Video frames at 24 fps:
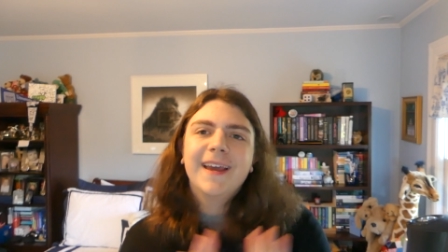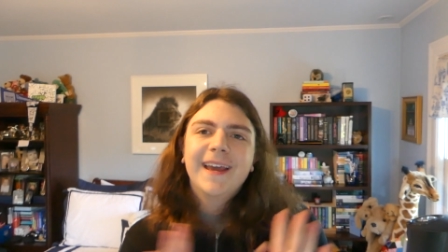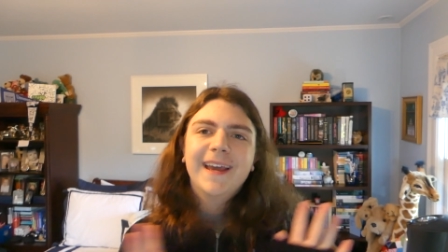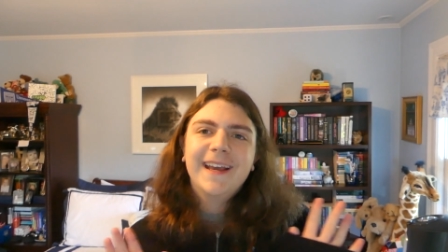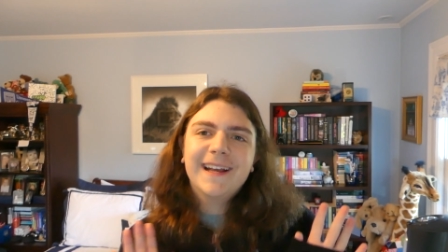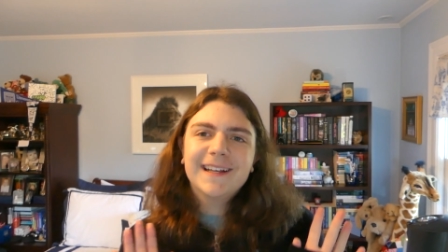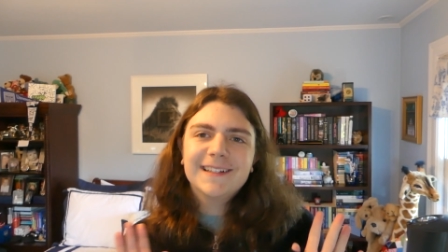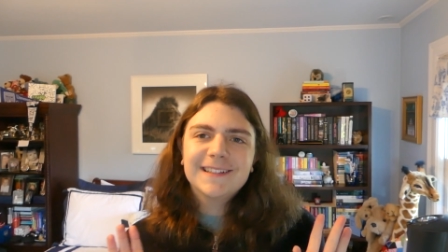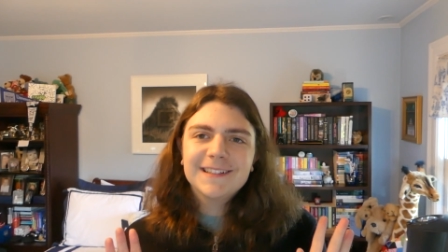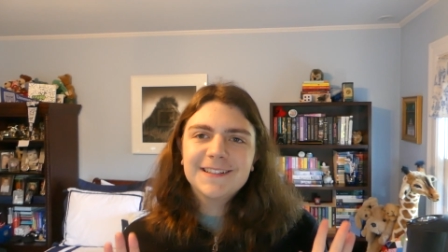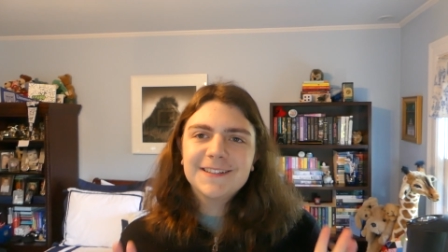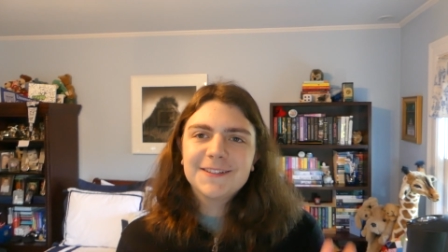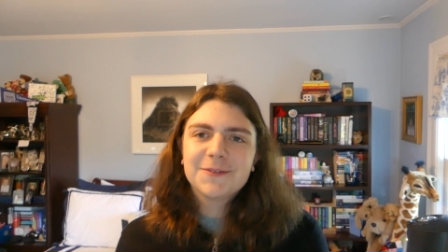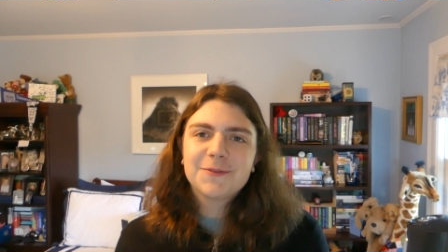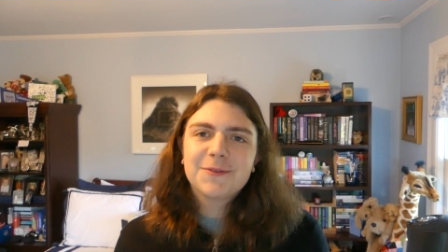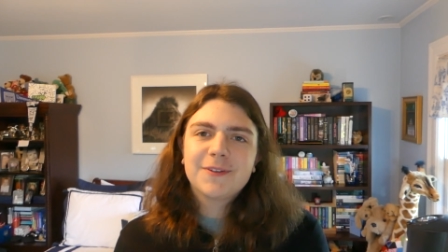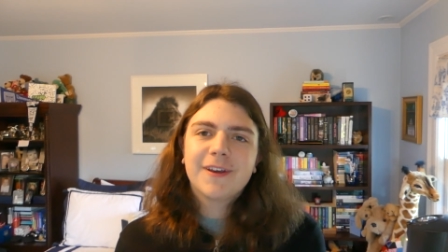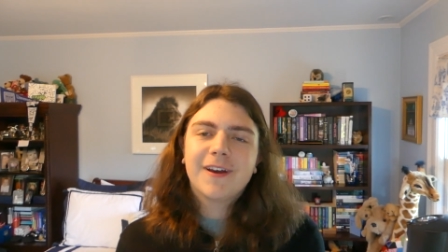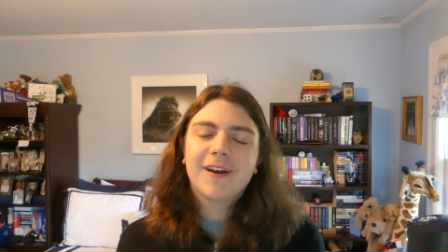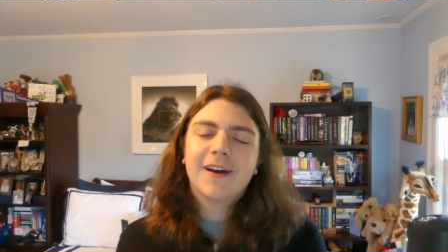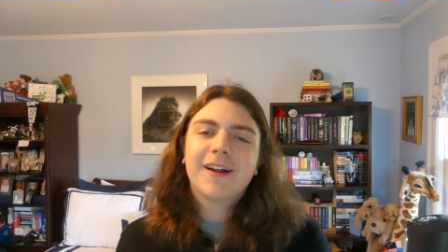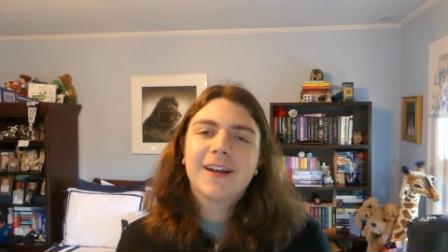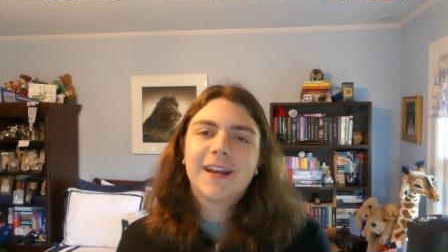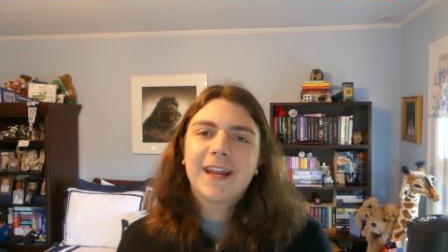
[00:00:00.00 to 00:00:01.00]
Hey guys, it's
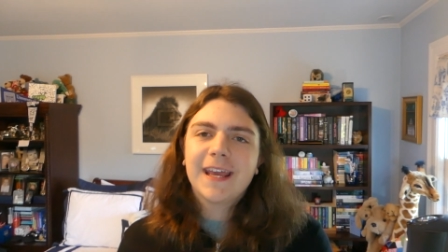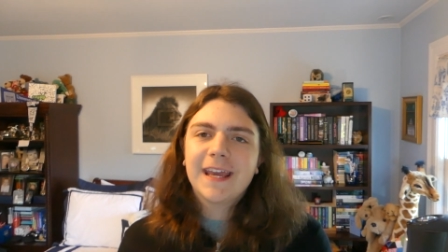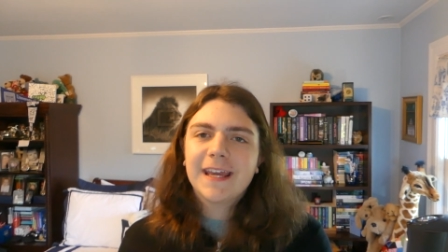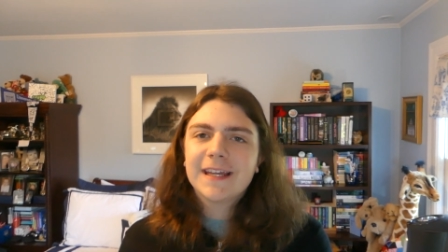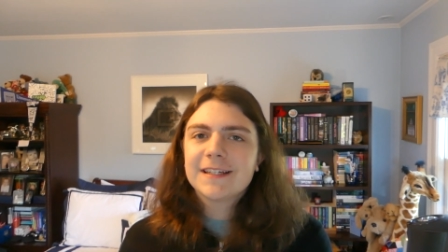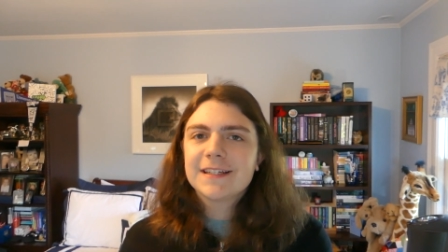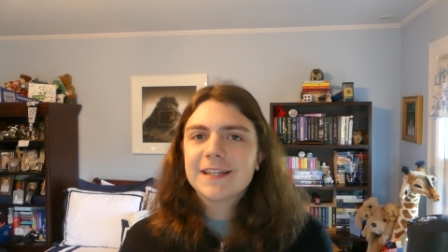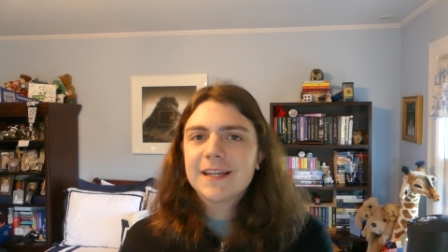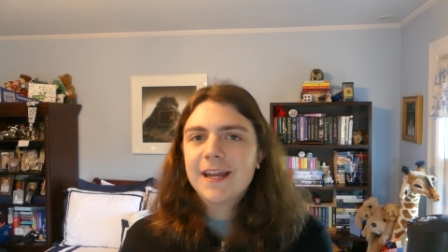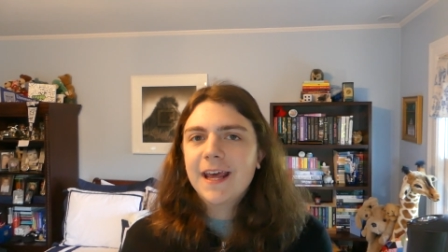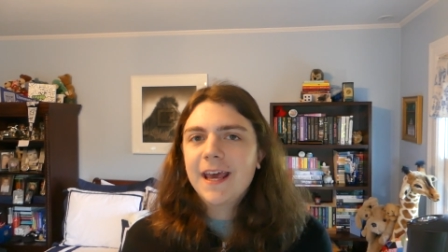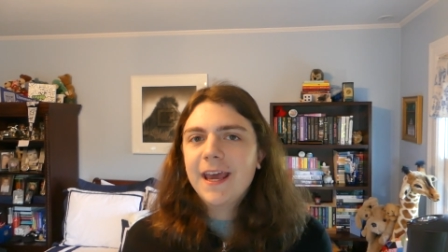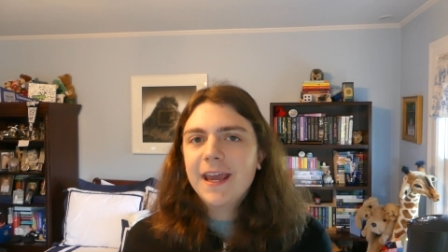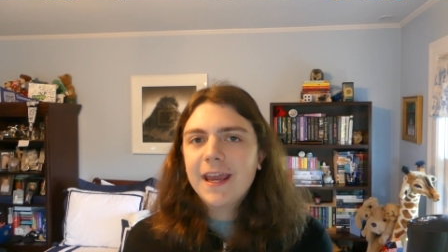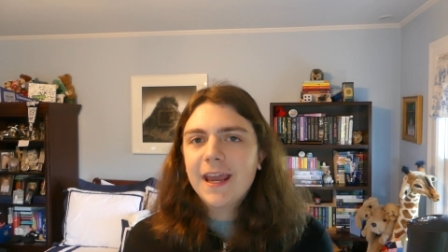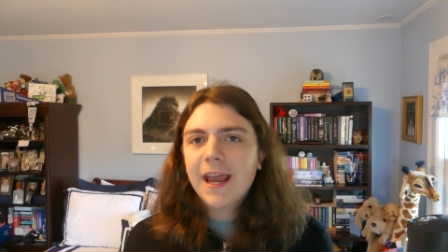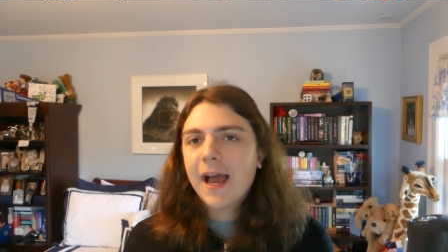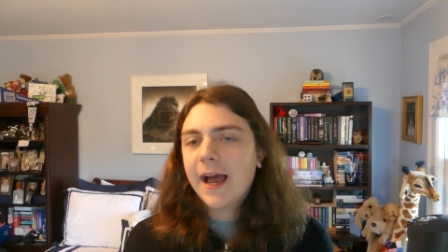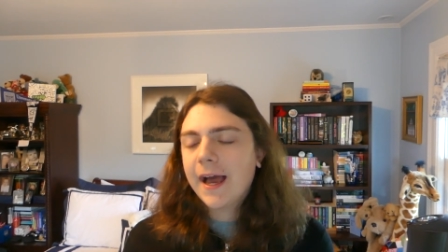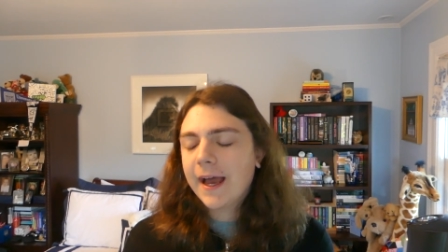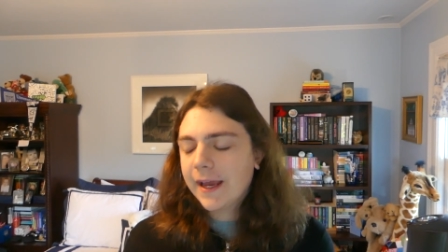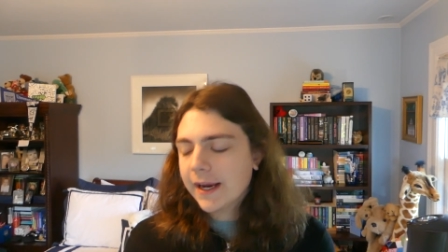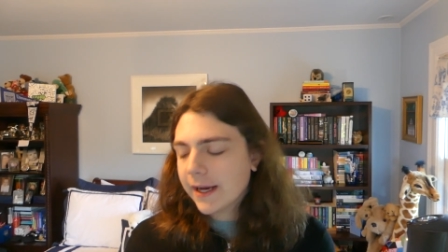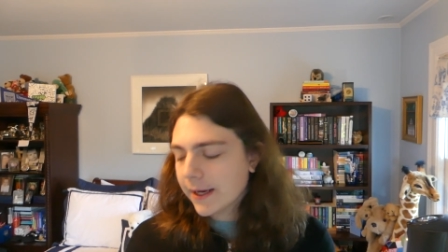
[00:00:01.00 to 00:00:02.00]
Lukyan, and today
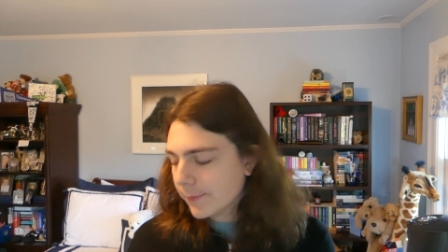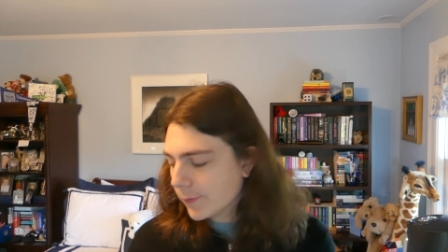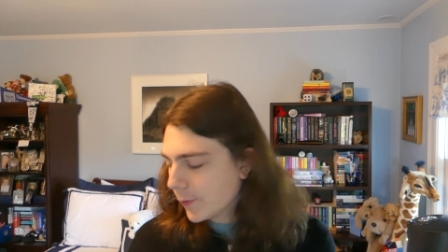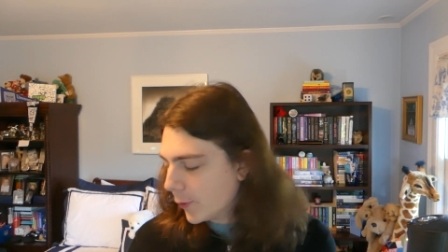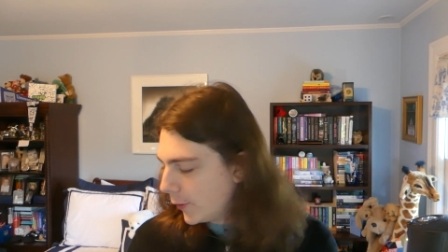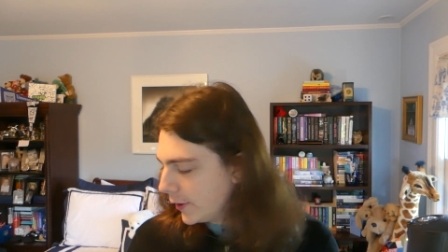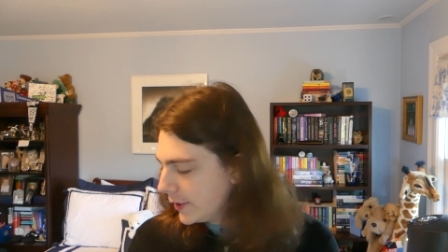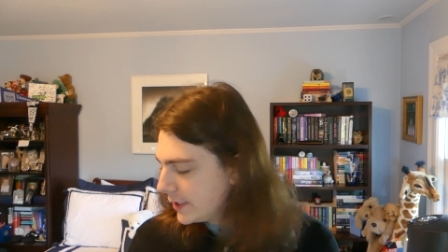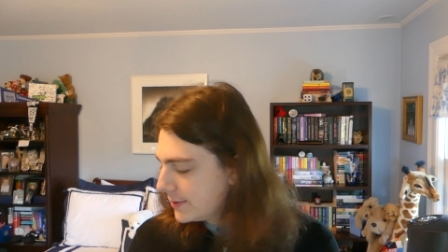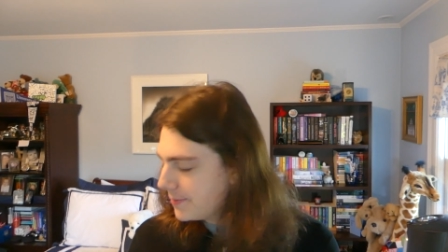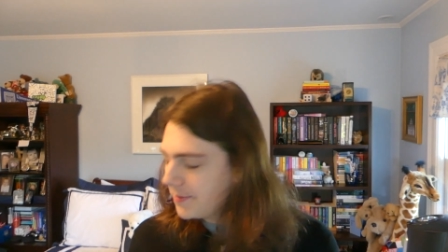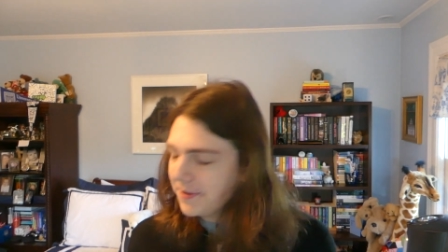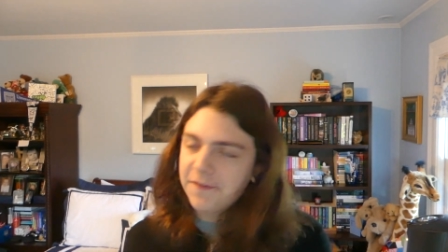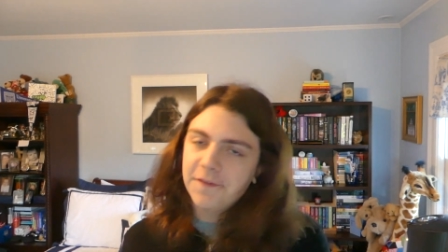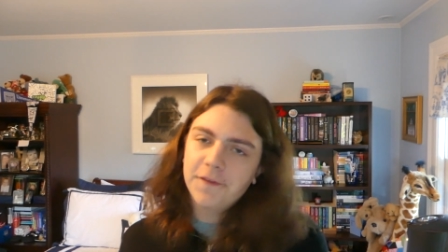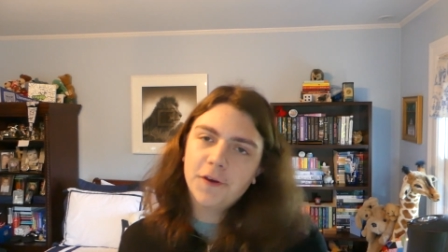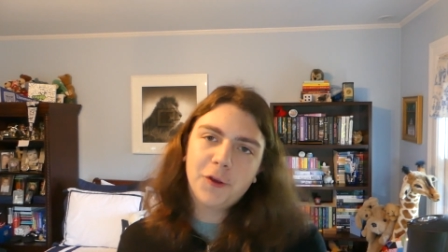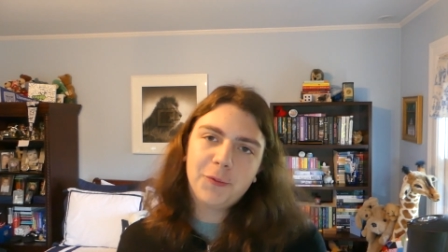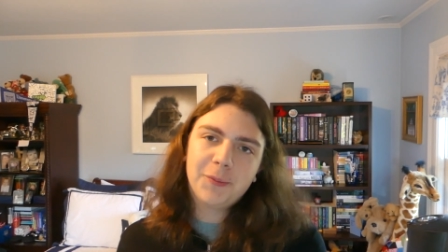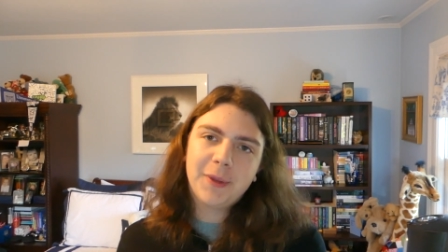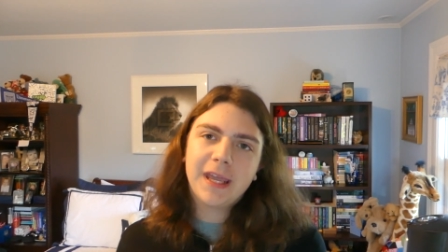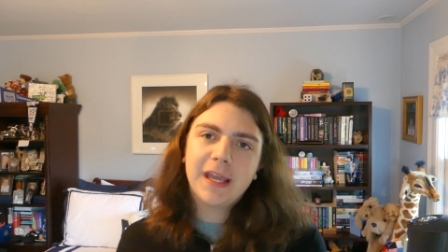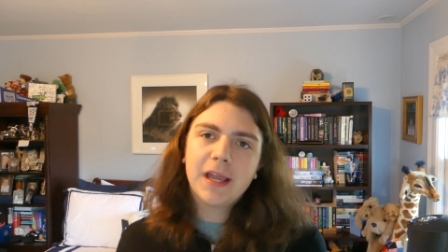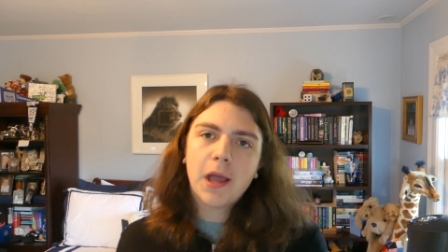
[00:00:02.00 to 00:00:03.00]
I am going to be
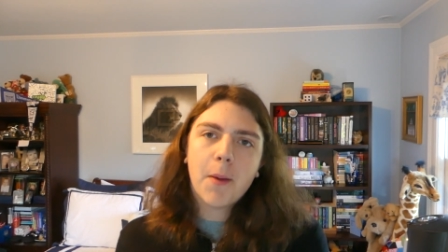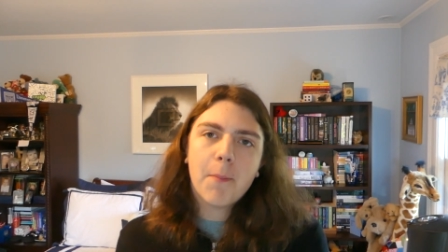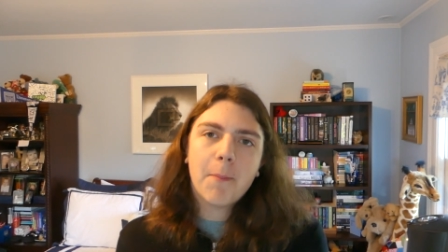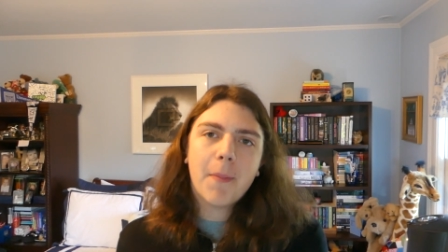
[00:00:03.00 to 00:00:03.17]
filming